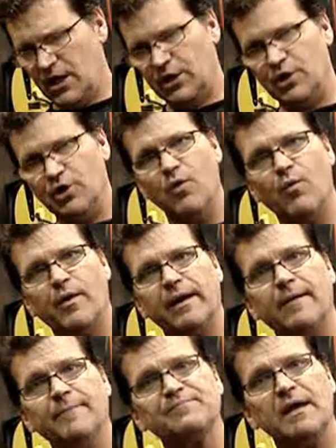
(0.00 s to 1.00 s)
You don't want
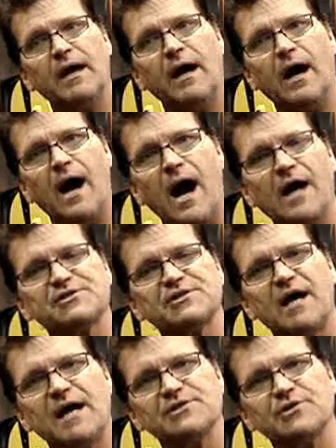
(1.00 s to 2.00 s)
to
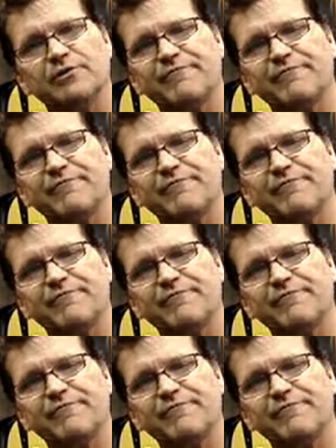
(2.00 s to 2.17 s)
oxidize it on the